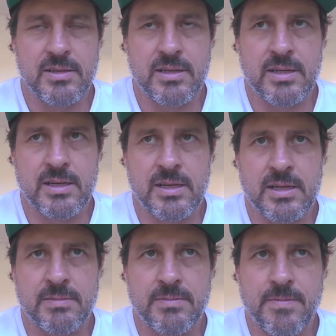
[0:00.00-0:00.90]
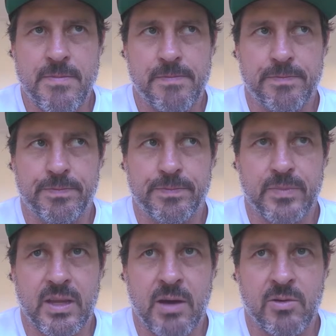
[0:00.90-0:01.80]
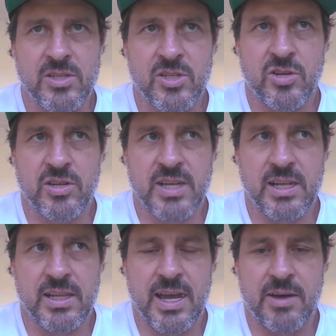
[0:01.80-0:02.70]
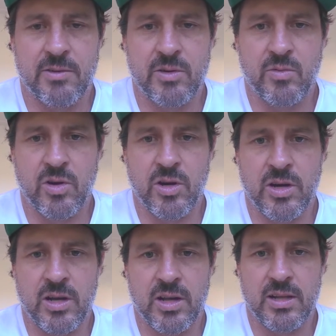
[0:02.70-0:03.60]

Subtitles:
I wasn't sure exactly how it would work.